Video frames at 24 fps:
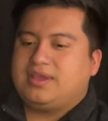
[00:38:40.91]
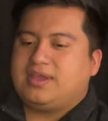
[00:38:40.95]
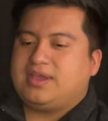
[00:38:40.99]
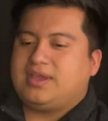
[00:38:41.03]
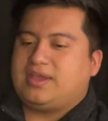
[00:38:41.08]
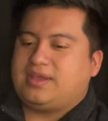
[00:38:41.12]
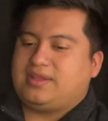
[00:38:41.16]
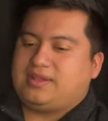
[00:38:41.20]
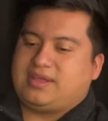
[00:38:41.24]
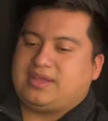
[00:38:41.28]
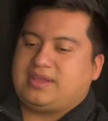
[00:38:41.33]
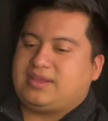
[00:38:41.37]

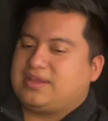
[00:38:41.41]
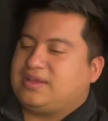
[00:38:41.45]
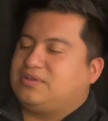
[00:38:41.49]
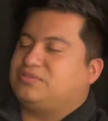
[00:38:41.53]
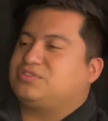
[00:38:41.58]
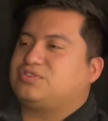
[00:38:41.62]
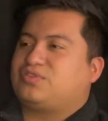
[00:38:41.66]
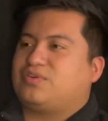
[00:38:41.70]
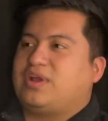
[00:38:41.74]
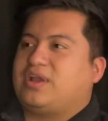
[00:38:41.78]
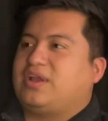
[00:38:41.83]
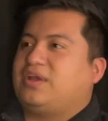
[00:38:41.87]
And, like, I was
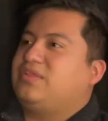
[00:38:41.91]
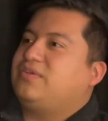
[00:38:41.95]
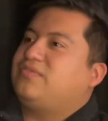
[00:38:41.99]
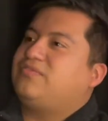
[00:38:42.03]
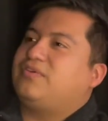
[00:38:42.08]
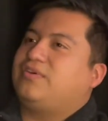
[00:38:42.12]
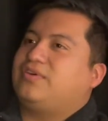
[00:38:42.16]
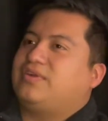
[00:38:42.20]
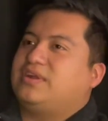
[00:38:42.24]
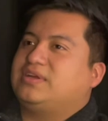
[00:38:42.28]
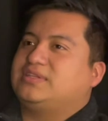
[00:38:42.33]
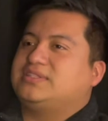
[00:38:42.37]
crying on the
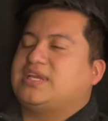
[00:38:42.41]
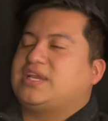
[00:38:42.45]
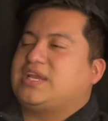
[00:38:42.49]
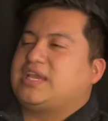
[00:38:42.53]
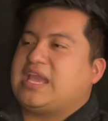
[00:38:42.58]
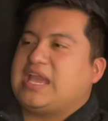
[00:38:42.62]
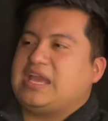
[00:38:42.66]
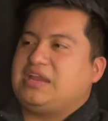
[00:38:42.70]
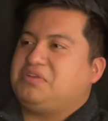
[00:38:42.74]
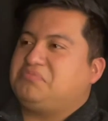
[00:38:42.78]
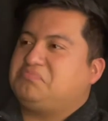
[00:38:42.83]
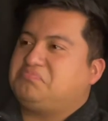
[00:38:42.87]
phone. I was like,
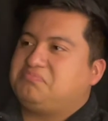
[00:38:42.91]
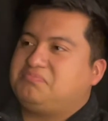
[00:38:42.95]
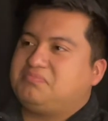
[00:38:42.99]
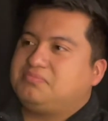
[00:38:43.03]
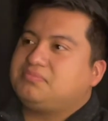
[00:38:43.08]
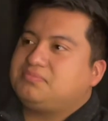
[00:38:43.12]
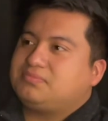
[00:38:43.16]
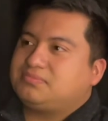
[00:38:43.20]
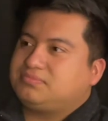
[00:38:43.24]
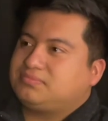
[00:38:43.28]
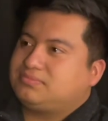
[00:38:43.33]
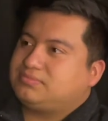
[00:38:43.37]

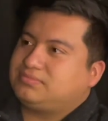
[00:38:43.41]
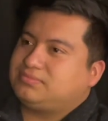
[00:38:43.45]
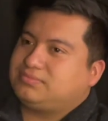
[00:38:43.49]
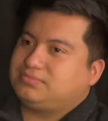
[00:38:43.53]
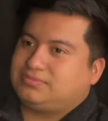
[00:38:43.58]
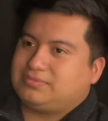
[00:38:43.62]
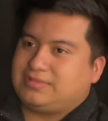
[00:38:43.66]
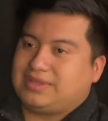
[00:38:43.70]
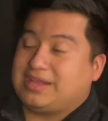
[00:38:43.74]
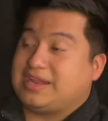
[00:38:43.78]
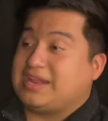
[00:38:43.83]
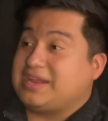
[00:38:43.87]

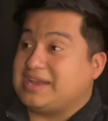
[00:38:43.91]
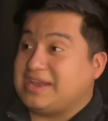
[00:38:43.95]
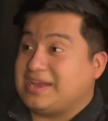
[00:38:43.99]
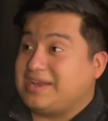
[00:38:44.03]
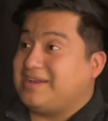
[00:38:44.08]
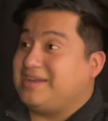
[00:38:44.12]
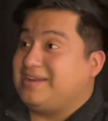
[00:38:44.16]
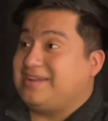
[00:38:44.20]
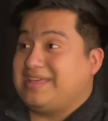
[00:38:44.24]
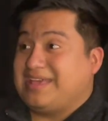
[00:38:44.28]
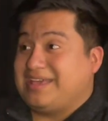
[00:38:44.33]
I can't.